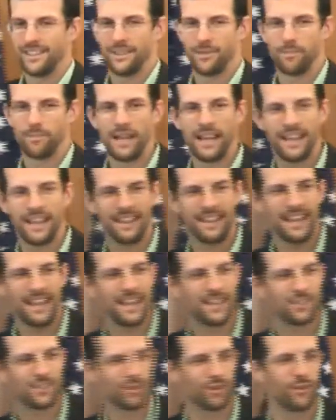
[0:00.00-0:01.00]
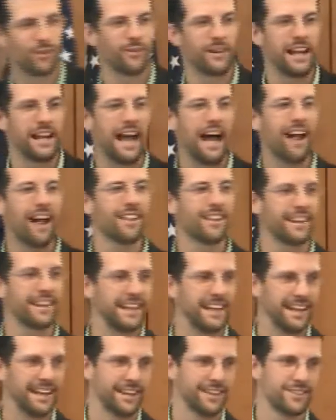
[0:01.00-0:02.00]
but the answer in reality
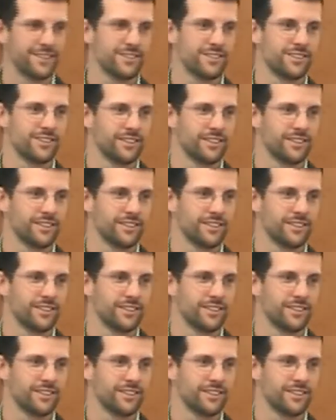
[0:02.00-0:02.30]
is,